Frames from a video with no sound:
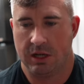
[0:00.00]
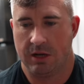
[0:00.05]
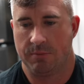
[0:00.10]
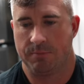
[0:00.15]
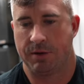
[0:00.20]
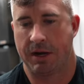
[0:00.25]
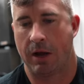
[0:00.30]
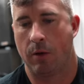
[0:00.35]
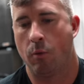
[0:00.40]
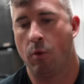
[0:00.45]

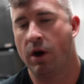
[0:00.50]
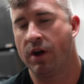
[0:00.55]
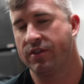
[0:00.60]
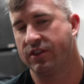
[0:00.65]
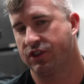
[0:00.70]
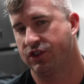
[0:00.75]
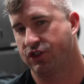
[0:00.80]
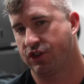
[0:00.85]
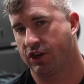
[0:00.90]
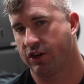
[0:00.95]
But I
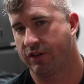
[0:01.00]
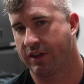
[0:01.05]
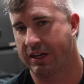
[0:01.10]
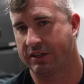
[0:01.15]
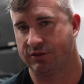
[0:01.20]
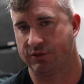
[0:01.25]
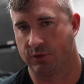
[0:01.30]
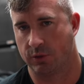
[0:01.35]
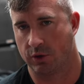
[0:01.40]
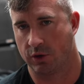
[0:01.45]
wanted to share that
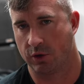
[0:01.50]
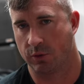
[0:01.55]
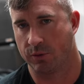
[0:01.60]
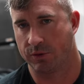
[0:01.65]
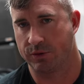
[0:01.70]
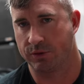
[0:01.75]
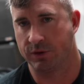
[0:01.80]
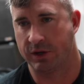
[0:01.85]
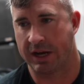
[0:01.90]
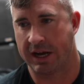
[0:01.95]
story
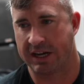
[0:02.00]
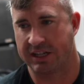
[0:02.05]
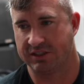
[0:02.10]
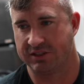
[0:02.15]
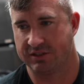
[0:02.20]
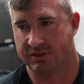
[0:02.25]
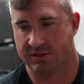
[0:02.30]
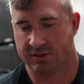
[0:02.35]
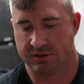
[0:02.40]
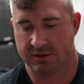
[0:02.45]
with you
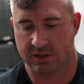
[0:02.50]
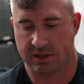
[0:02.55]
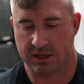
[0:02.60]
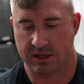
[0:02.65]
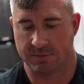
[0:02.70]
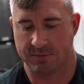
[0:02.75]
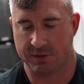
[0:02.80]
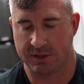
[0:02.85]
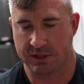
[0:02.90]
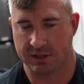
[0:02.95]
guys
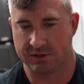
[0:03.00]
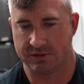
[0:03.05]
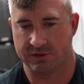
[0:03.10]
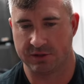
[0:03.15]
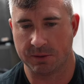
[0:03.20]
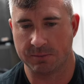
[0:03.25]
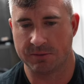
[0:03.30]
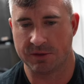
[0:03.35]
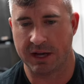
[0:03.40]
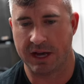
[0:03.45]
because
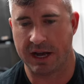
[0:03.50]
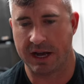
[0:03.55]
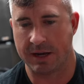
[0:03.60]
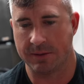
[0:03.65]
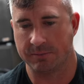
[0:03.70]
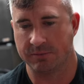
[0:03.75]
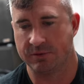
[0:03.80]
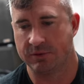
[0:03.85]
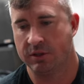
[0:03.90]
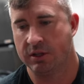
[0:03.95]

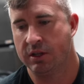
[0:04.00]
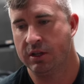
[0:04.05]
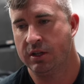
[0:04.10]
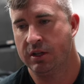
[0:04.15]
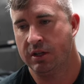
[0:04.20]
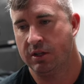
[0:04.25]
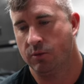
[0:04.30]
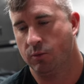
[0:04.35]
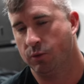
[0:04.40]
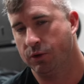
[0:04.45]
sometimes
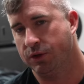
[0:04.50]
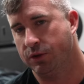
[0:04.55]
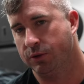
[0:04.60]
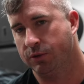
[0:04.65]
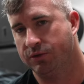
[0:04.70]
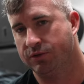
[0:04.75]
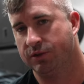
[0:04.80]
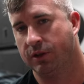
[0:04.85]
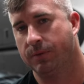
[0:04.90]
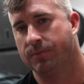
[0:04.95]
we do
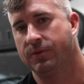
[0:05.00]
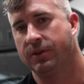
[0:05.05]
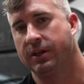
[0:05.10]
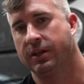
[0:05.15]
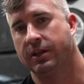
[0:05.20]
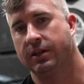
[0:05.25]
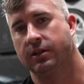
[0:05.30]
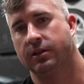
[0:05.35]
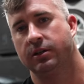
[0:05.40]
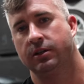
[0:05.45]

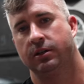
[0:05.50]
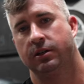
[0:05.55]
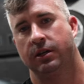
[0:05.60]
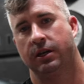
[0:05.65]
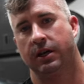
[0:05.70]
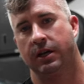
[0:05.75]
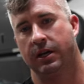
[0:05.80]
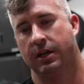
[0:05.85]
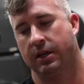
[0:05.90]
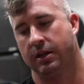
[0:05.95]
something
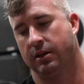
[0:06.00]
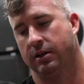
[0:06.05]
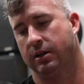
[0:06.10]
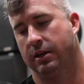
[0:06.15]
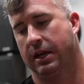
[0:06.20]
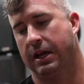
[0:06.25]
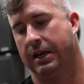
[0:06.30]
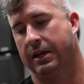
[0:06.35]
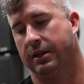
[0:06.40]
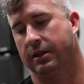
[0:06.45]

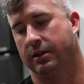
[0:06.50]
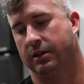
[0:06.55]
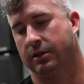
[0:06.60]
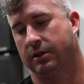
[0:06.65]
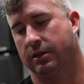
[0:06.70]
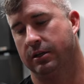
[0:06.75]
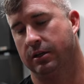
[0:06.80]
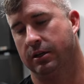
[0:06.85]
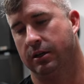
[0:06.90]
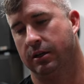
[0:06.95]
and
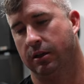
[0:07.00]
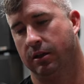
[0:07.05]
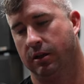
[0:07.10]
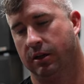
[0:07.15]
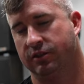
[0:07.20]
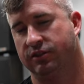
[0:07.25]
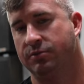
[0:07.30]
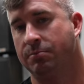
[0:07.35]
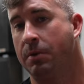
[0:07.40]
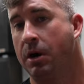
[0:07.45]

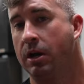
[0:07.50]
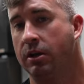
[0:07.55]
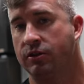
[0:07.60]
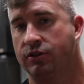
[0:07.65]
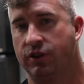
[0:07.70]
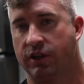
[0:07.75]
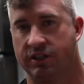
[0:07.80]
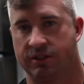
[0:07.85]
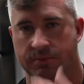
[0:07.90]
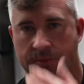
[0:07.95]
a small
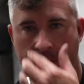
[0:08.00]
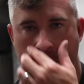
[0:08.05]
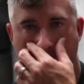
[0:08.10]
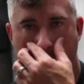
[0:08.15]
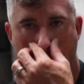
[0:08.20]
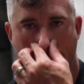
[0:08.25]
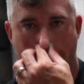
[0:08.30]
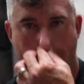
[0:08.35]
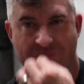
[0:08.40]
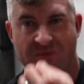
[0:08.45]
adjustment,
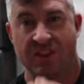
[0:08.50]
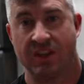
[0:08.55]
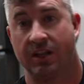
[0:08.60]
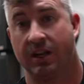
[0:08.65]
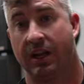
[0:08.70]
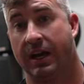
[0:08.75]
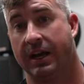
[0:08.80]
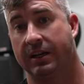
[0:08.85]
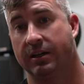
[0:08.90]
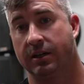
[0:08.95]

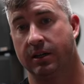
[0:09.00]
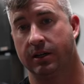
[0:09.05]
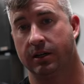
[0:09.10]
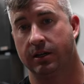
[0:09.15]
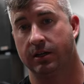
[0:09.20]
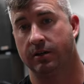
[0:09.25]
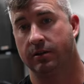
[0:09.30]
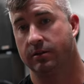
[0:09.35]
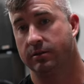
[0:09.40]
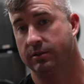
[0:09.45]
like
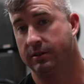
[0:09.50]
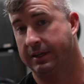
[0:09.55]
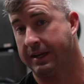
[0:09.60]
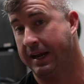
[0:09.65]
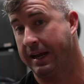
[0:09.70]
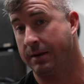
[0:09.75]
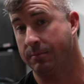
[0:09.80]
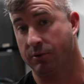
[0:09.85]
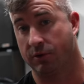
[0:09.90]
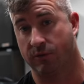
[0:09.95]
a
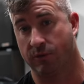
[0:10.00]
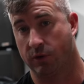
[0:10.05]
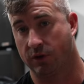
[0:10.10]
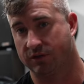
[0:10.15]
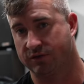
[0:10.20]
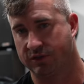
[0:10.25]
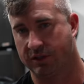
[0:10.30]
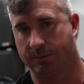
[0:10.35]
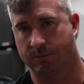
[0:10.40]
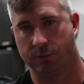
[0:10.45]
camber, for
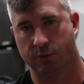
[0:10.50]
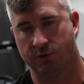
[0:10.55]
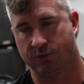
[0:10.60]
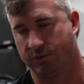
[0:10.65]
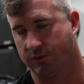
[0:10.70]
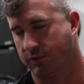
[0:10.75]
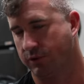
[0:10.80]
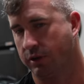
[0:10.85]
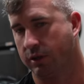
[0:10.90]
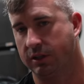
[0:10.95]
example, it's
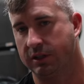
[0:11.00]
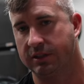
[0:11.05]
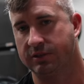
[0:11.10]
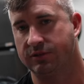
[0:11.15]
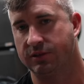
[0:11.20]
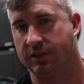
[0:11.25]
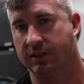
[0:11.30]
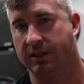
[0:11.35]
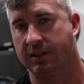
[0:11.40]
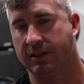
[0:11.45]
really
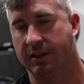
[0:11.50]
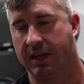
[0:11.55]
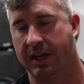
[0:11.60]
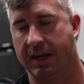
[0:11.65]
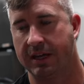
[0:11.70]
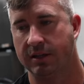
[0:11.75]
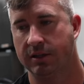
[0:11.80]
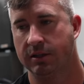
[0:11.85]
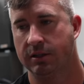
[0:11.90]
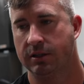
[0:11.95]
easy to get that.